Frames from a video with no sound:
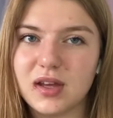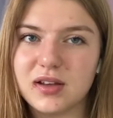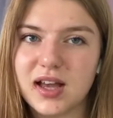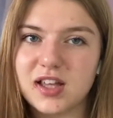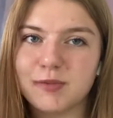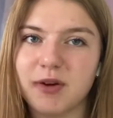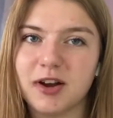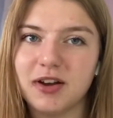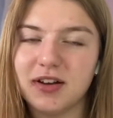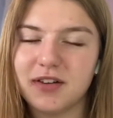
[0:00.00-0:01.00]
Kaz
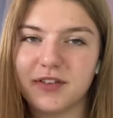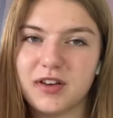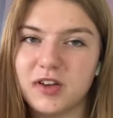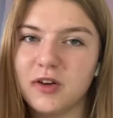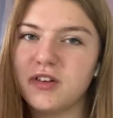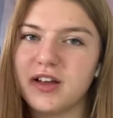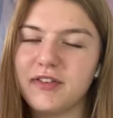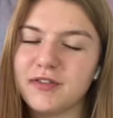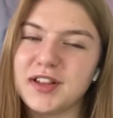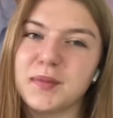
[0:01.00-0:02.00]
Brekker, if you if
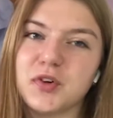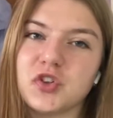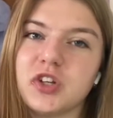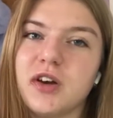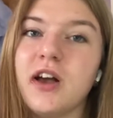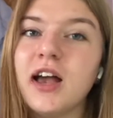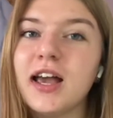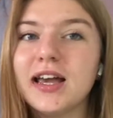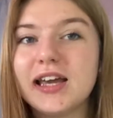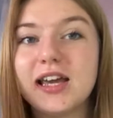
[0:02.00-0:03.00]
you read the book, you'll know,
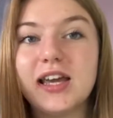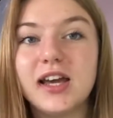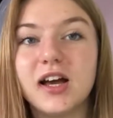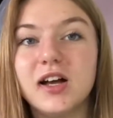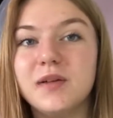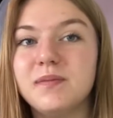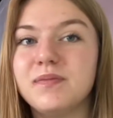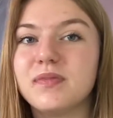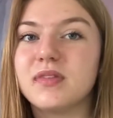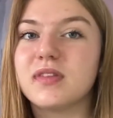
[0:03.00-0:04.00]
he um
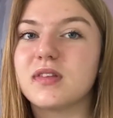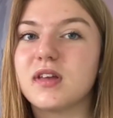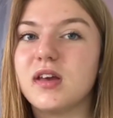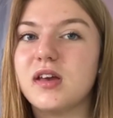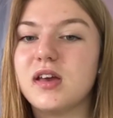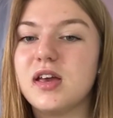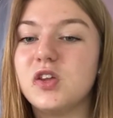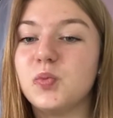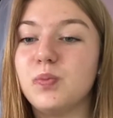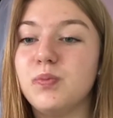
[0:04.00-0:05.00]

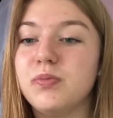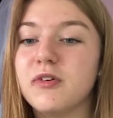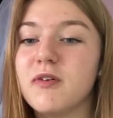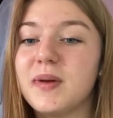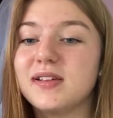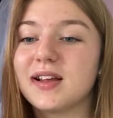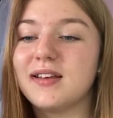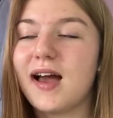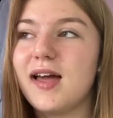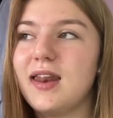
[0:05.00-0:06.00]
his brother basically
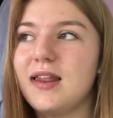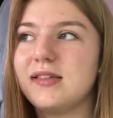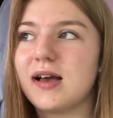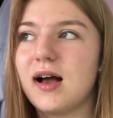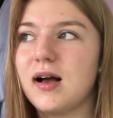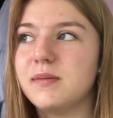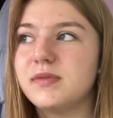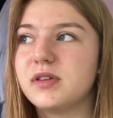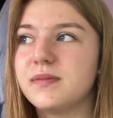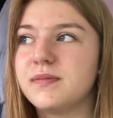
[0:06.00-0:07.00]
died in his
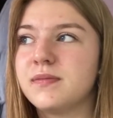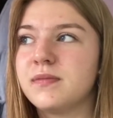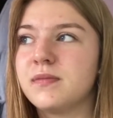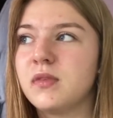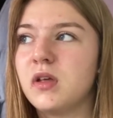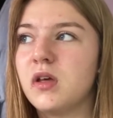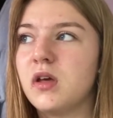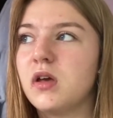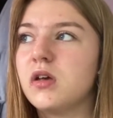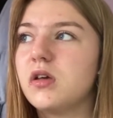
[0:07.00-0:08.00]
arms.
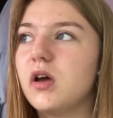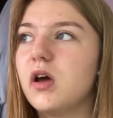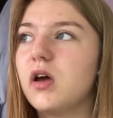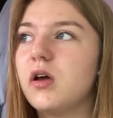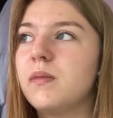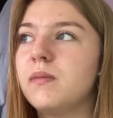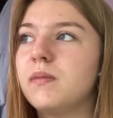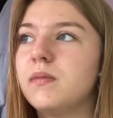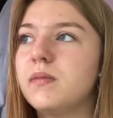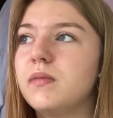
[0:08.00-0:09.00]

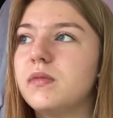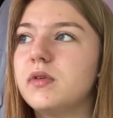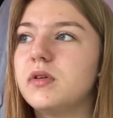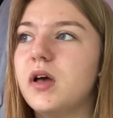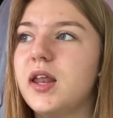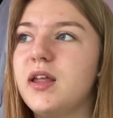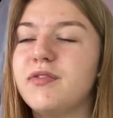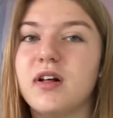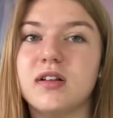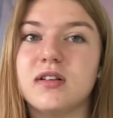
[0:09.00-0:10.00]
Um, and he
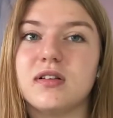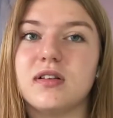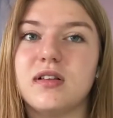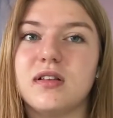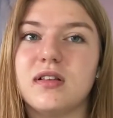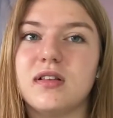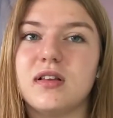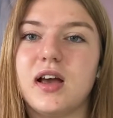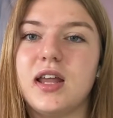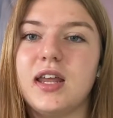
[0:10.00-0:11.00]
felt
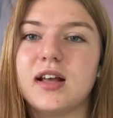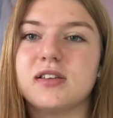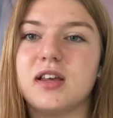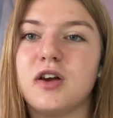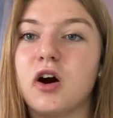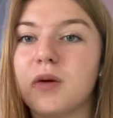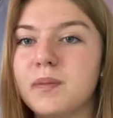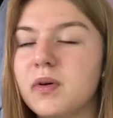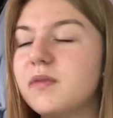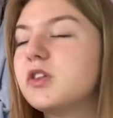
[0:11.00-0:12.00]
and he, had, he got
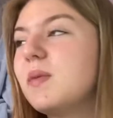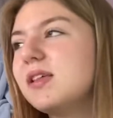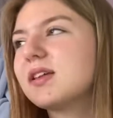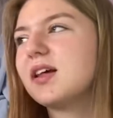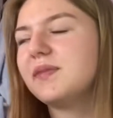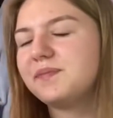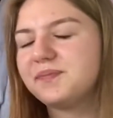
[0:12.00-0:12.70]
put so basically